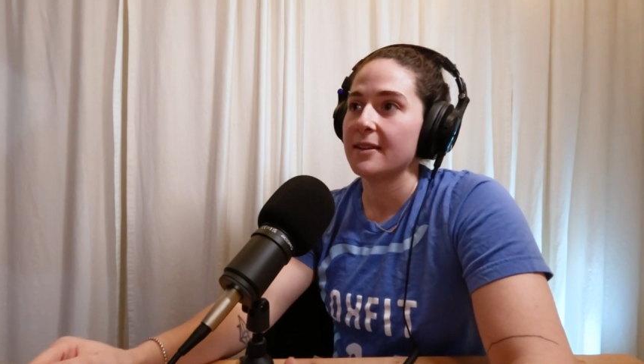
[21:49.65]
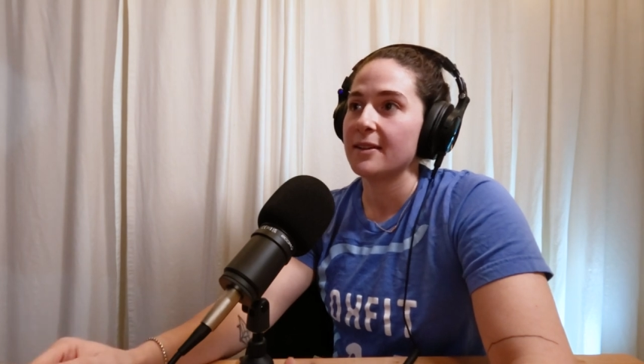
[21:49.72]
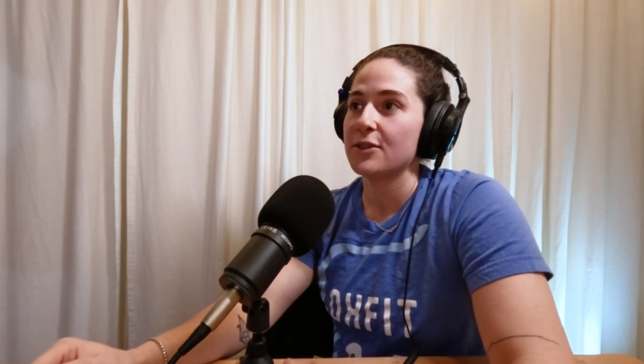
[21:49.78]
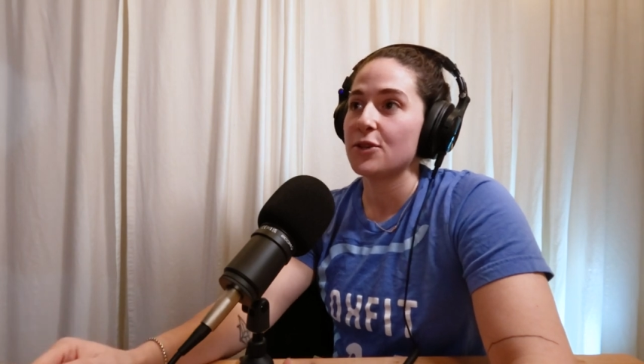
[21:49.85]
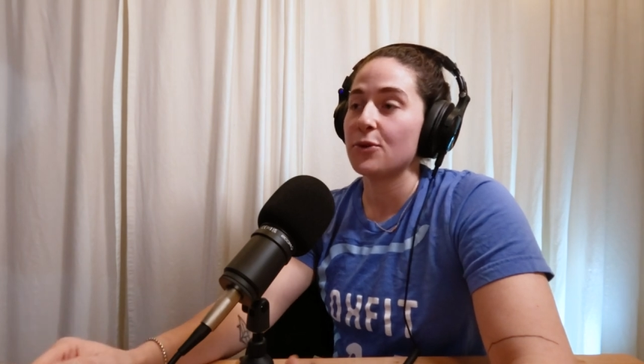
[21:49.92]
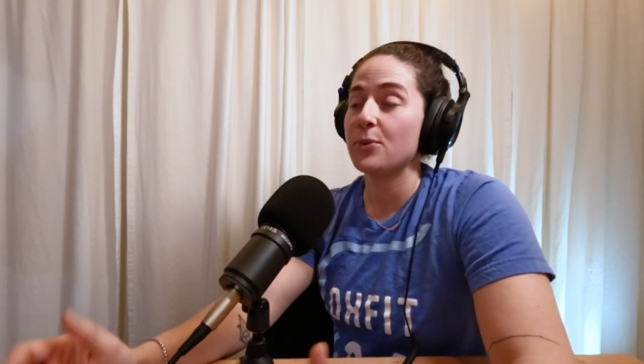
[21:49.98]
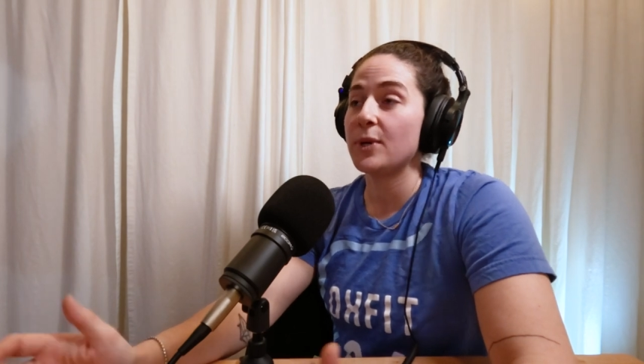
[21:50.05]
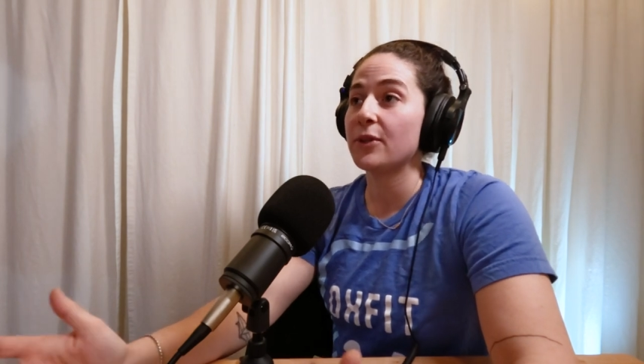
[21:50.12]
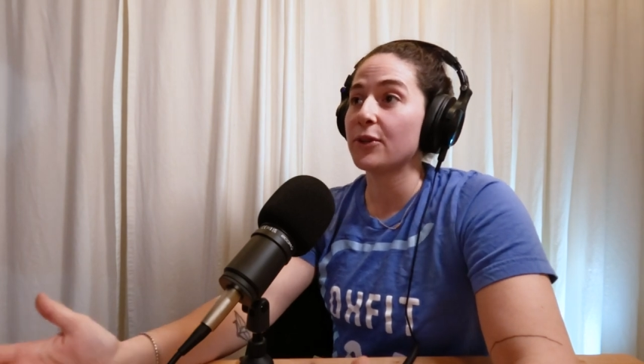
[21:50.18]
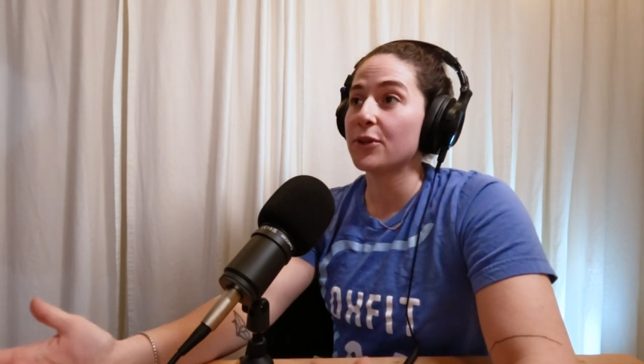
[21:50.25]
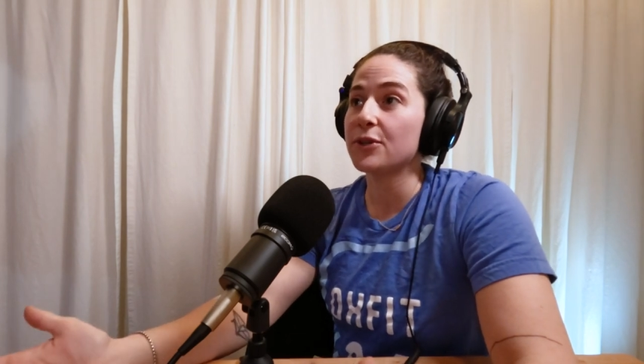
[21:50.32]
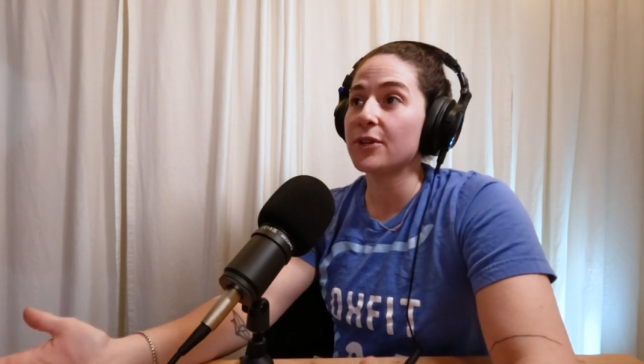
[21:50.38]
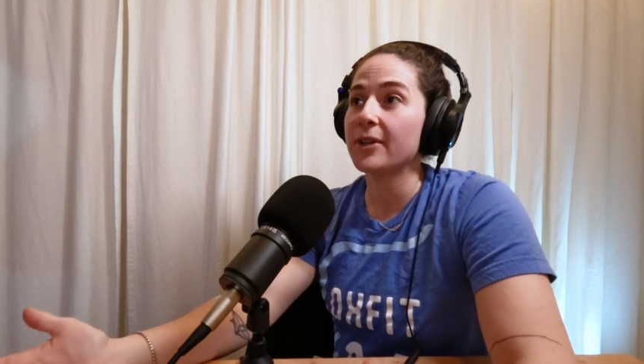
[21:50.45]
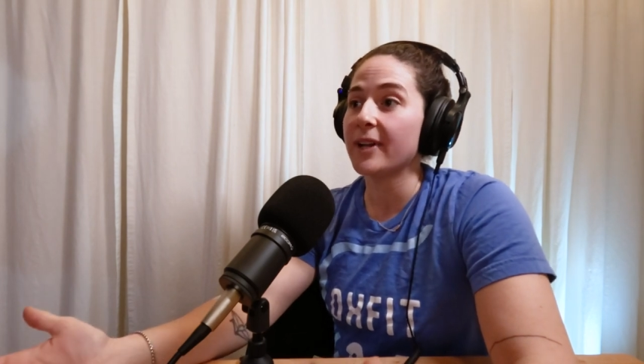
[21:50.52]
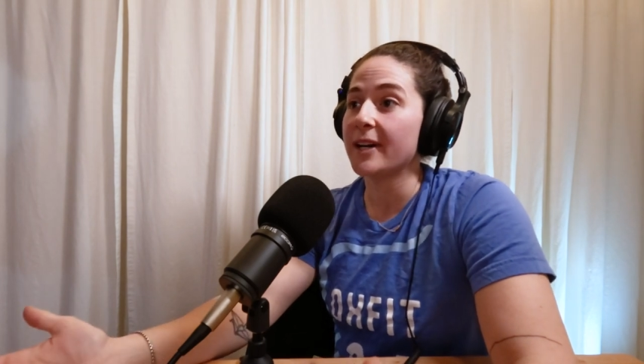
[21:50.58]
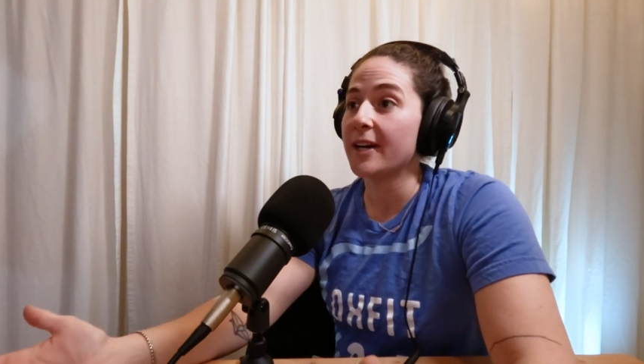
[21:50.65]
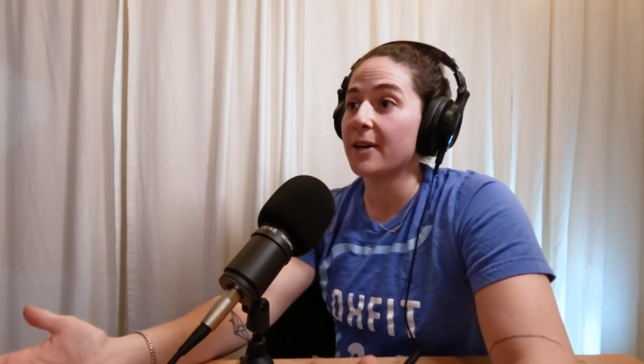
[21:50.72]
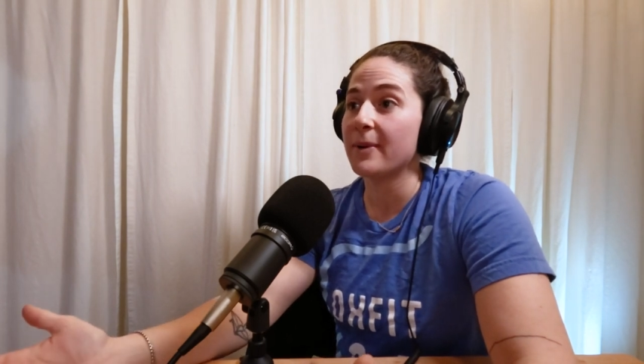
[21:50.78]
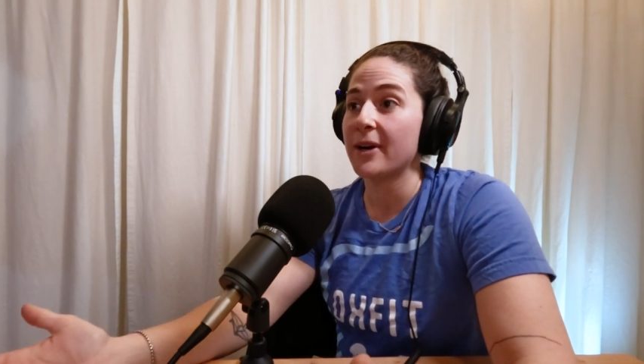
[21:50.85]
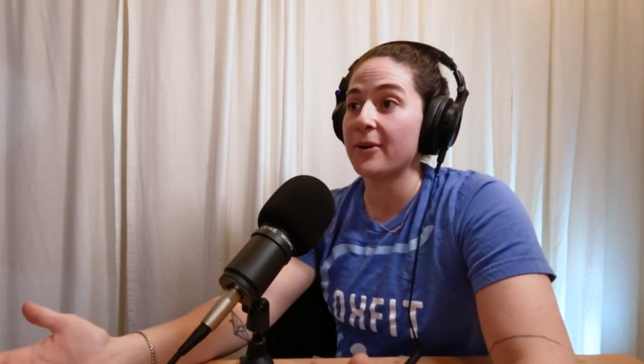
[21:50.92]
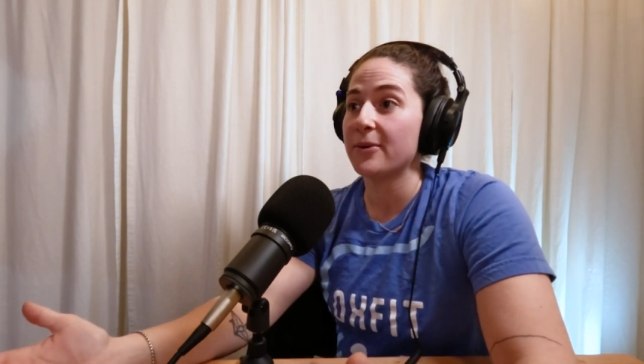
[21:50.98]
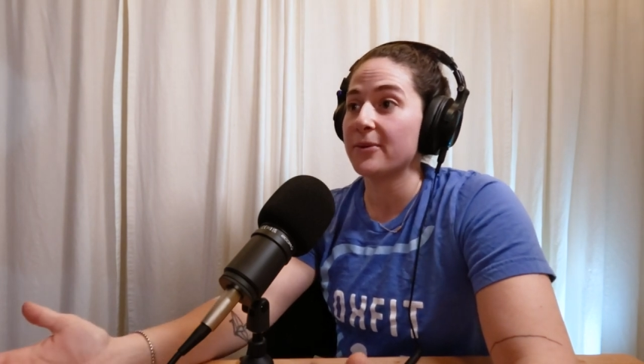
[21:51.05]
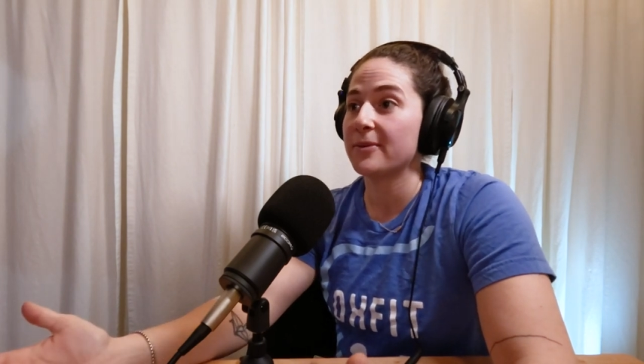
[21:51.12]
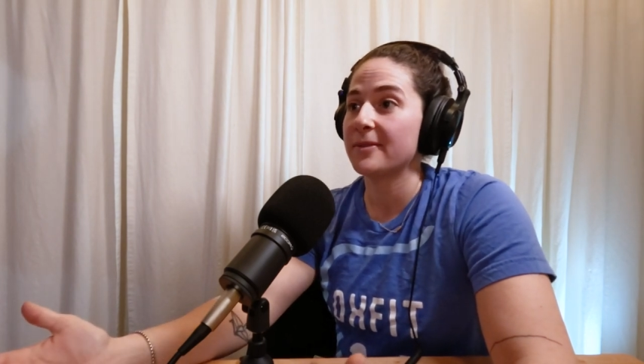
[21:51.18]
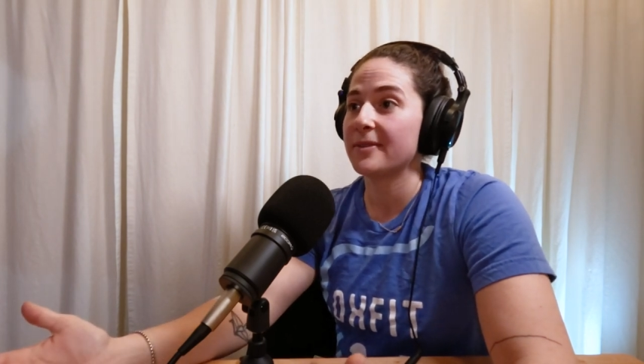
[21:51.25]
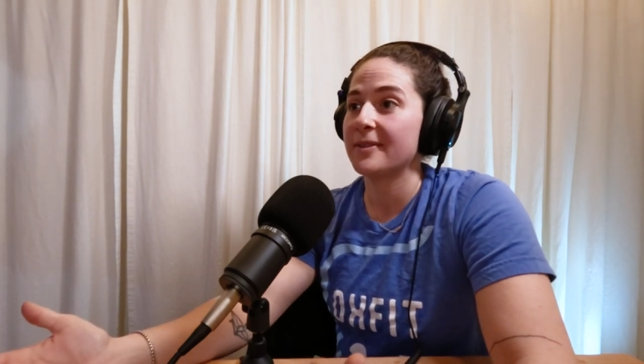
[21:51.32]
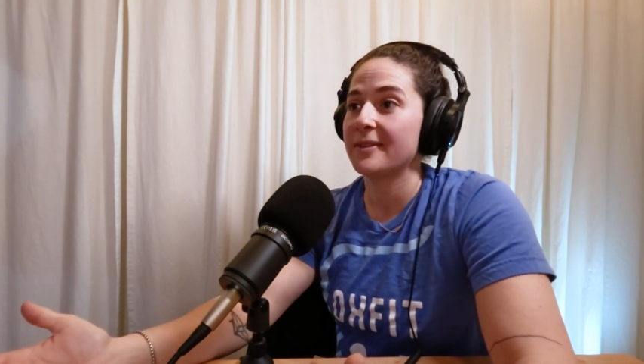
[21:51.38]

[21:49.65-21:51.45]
So, we learned a lot about